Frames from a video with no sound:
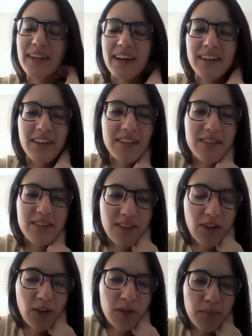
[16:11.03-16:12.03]
Because
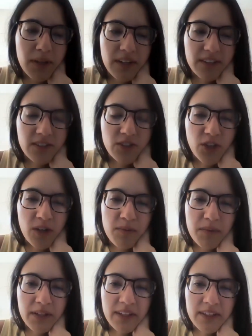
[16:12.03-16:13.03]
Erdmann in
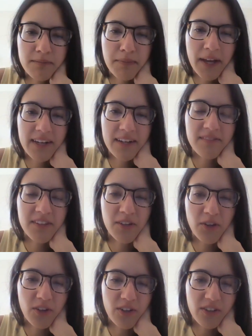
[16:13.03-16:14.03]
German is man of the
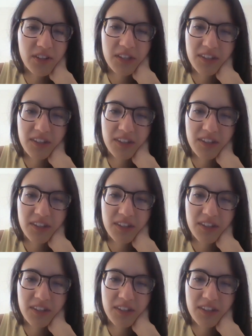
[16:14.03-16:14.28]
earth.